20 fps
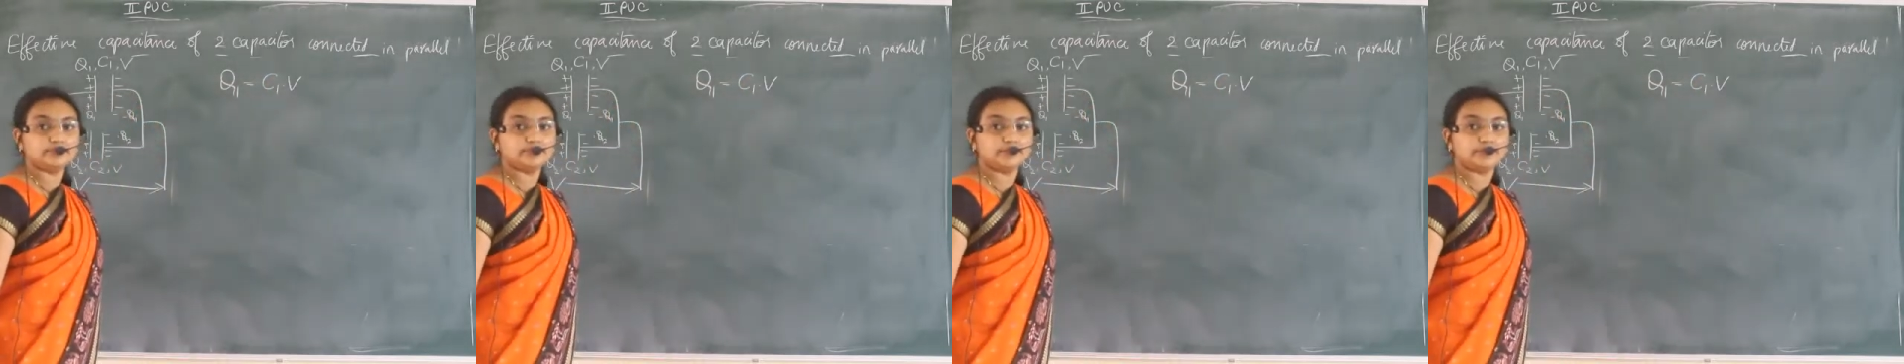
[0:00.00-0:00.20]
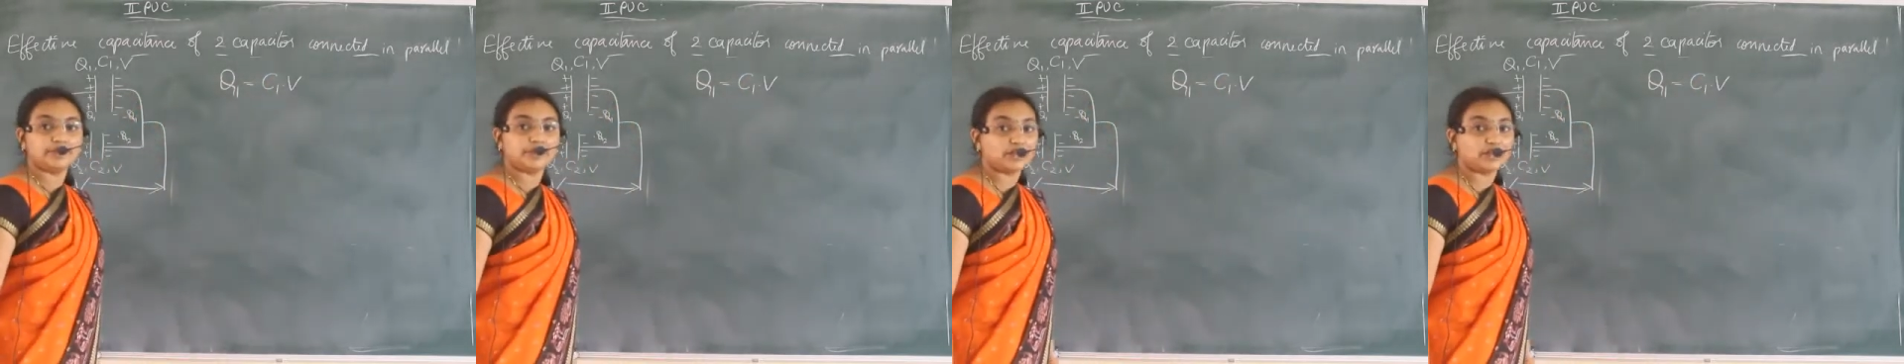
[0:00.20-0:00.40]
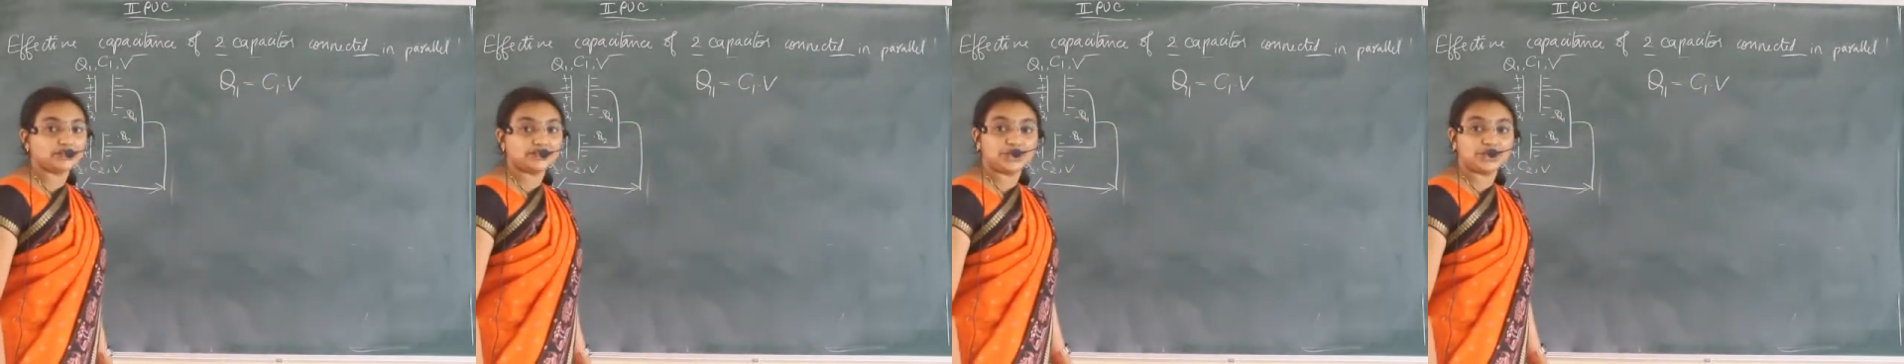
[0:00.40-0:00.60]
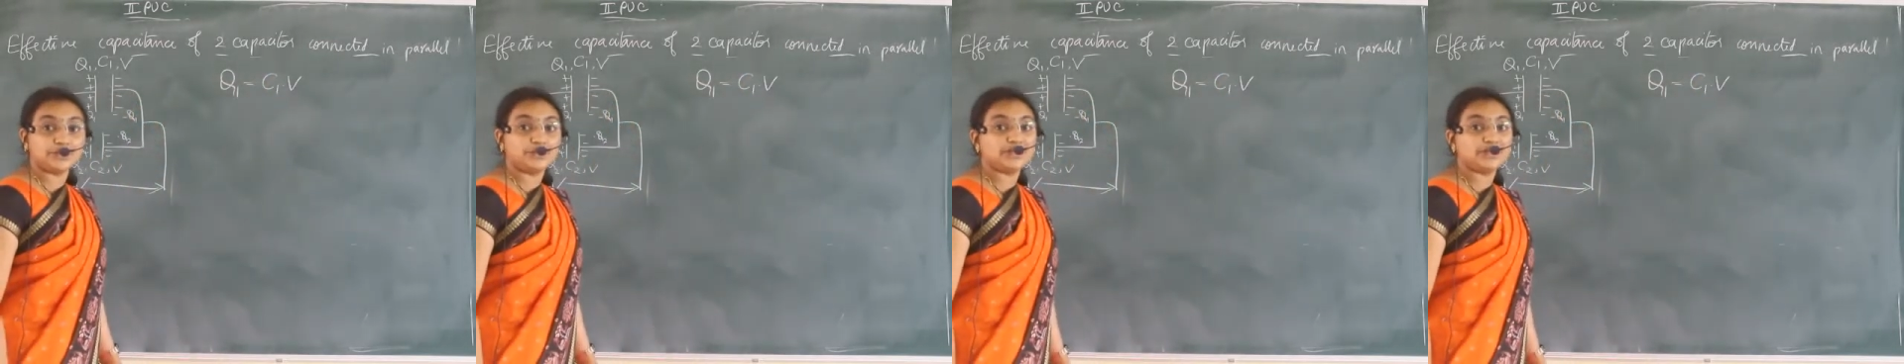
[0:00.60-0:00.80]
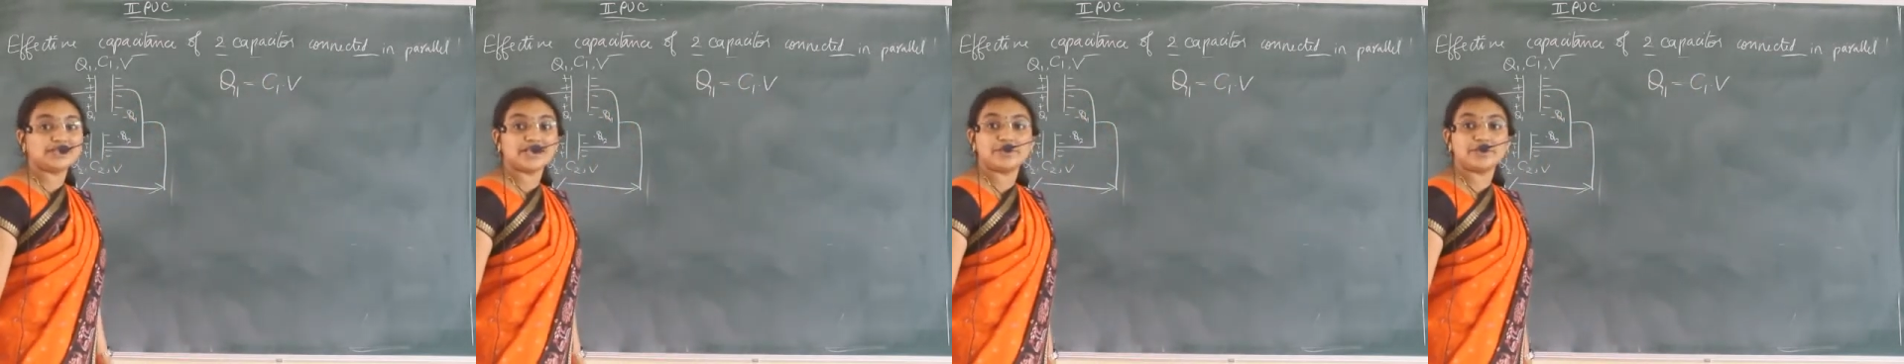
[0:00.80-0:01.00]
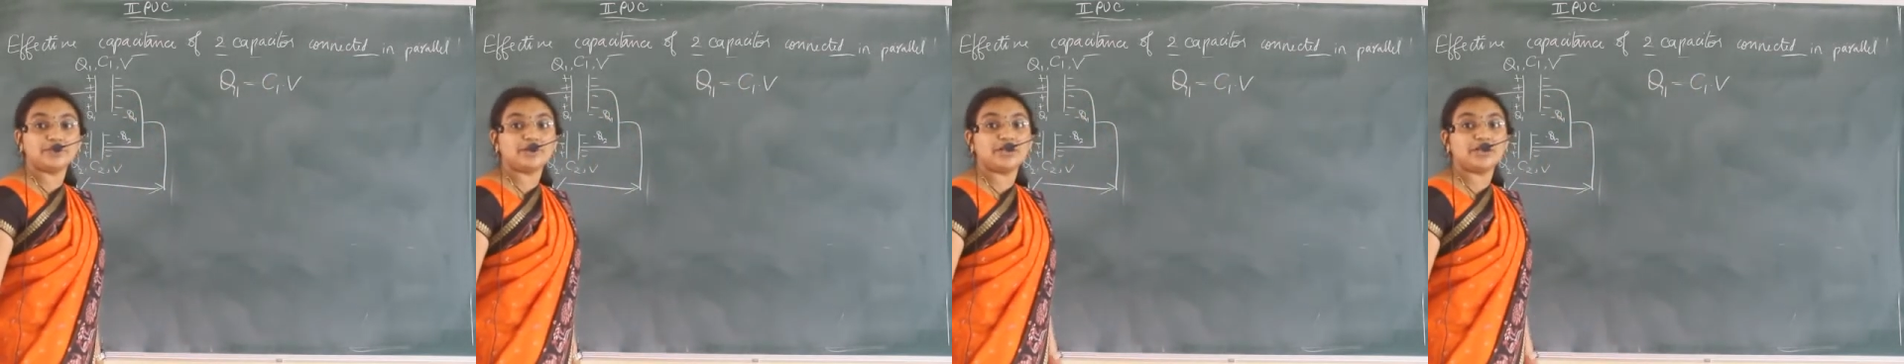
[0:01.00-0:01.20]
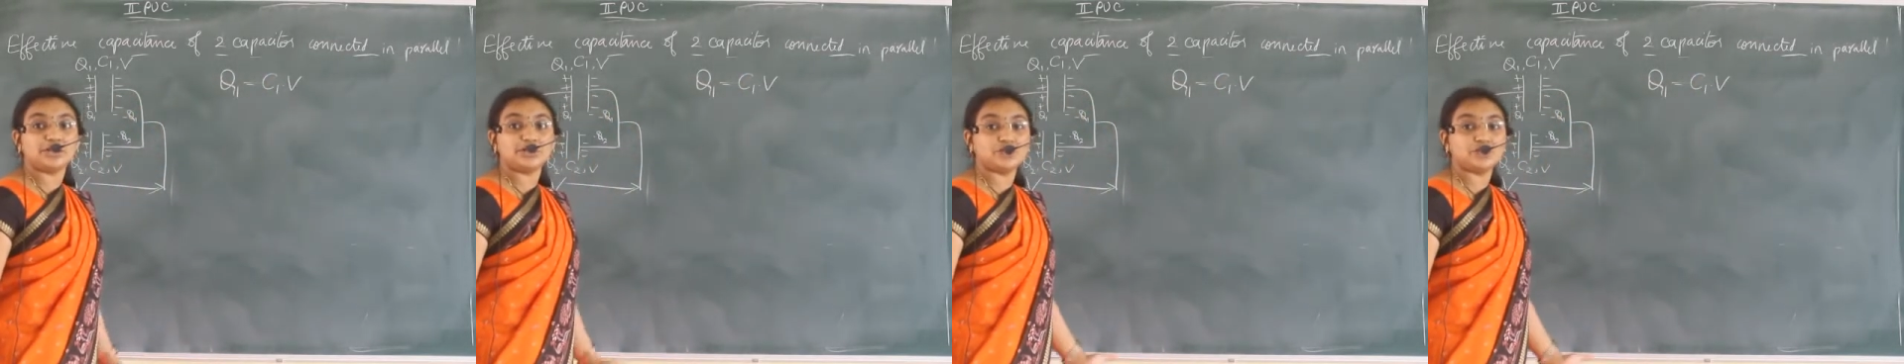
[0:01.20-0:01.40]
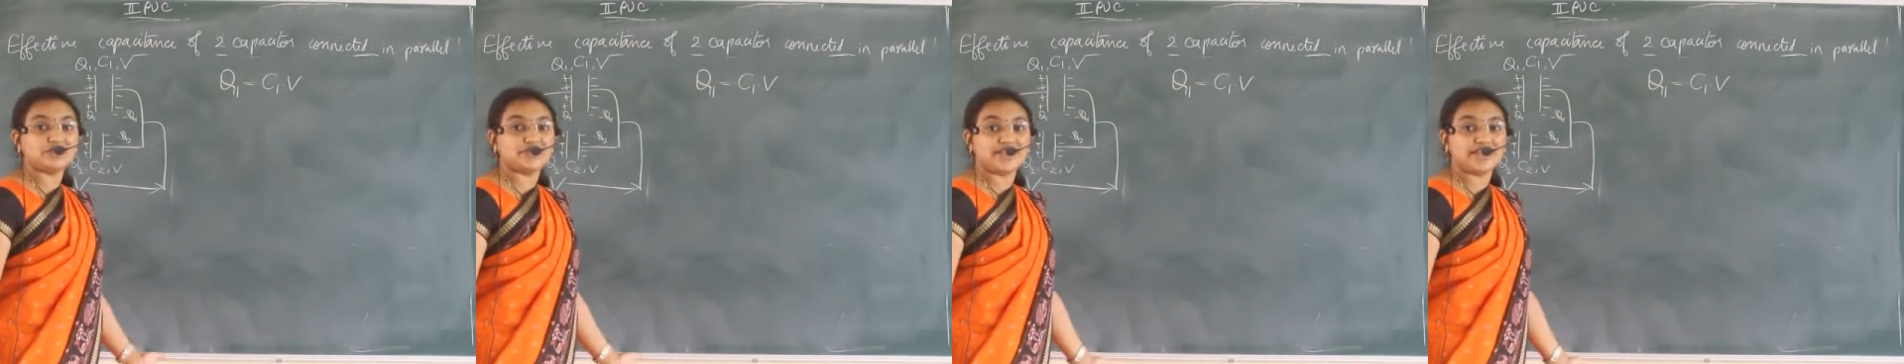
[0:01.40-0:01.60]
because Q is equal to
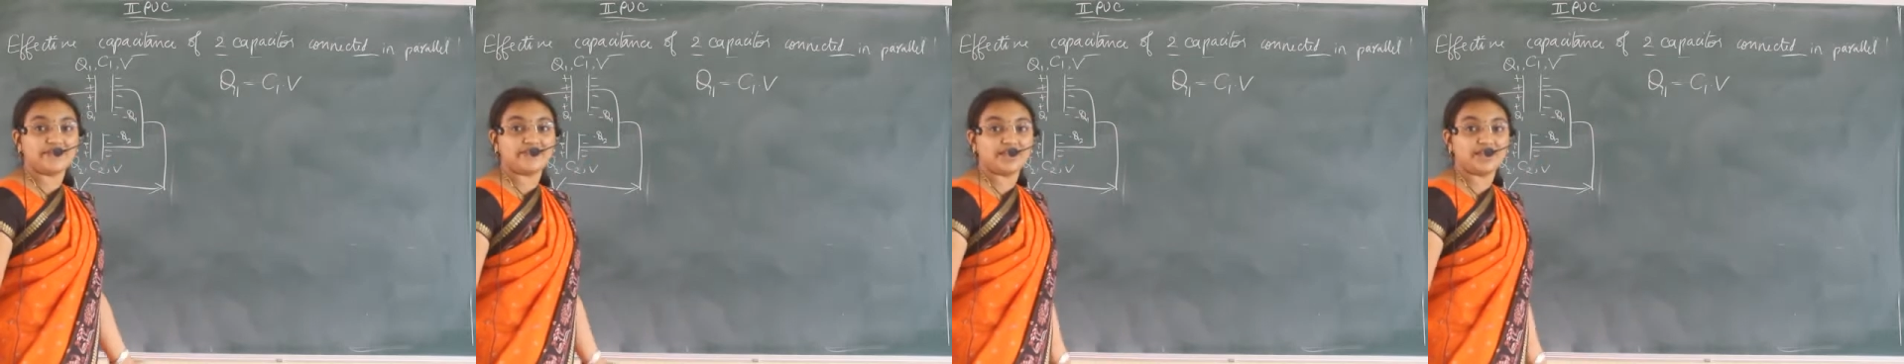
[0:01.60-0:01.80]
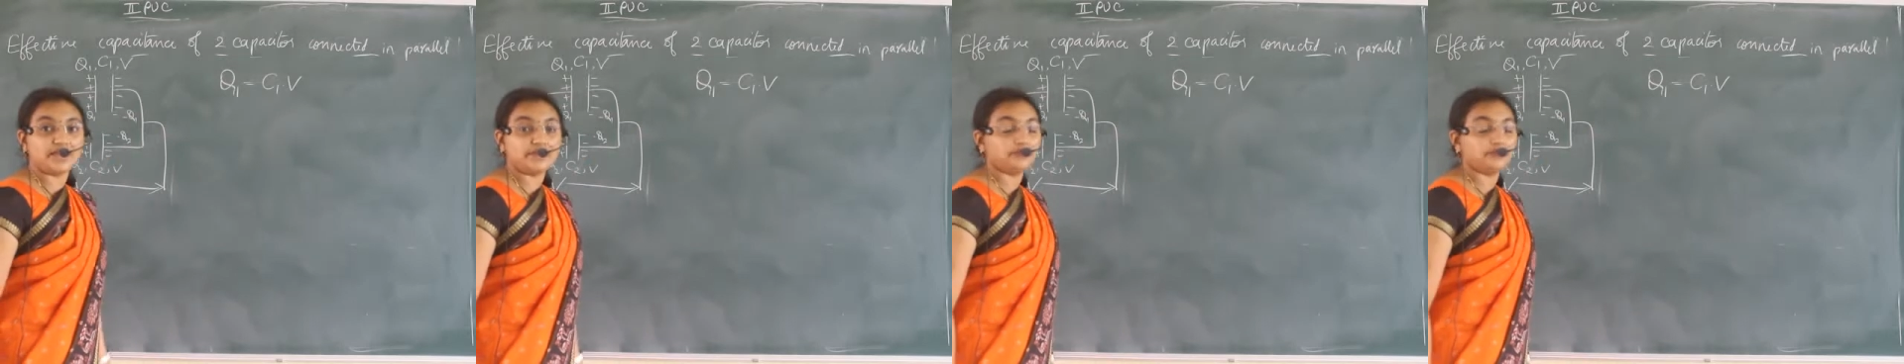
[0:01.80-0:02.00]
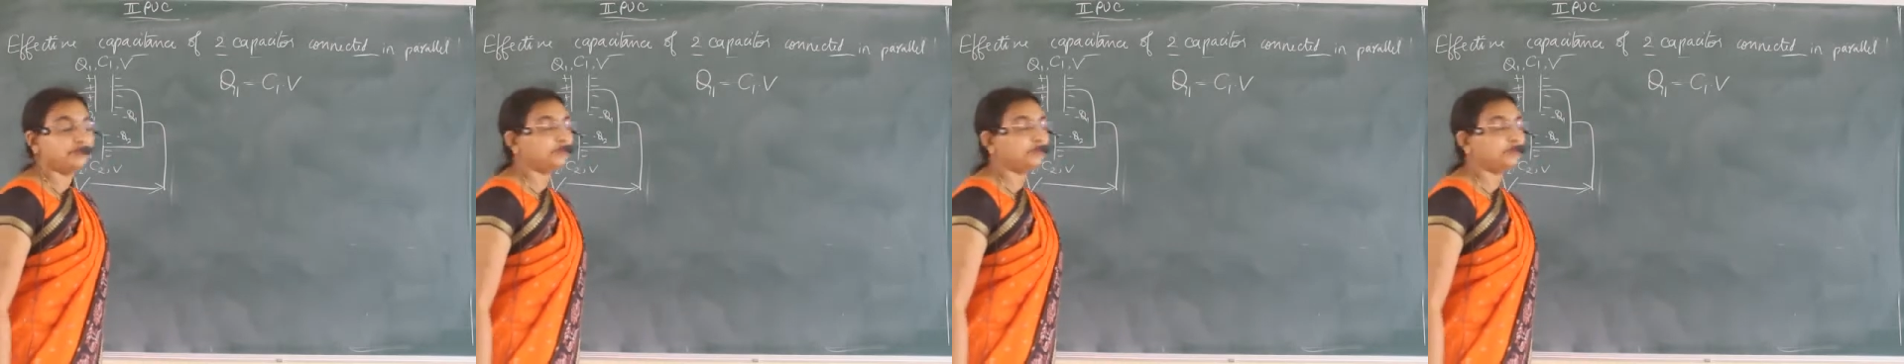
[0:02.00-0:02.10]
CV.